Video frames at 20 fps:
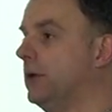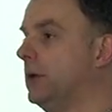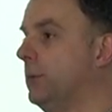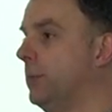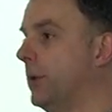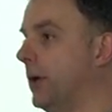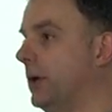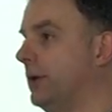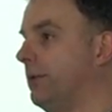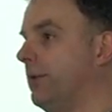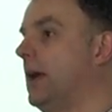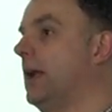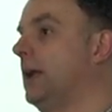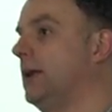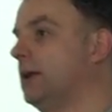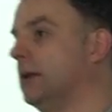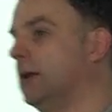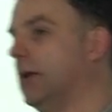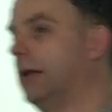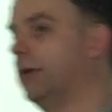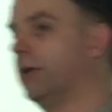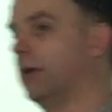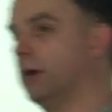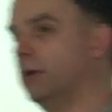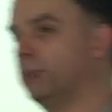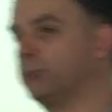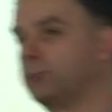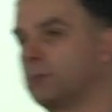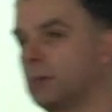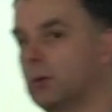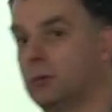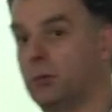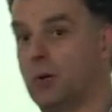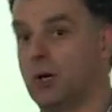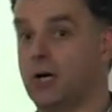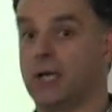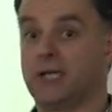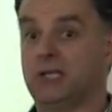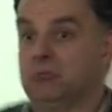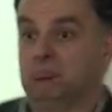you buy Italian leather.
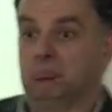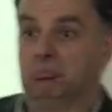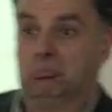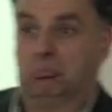Why?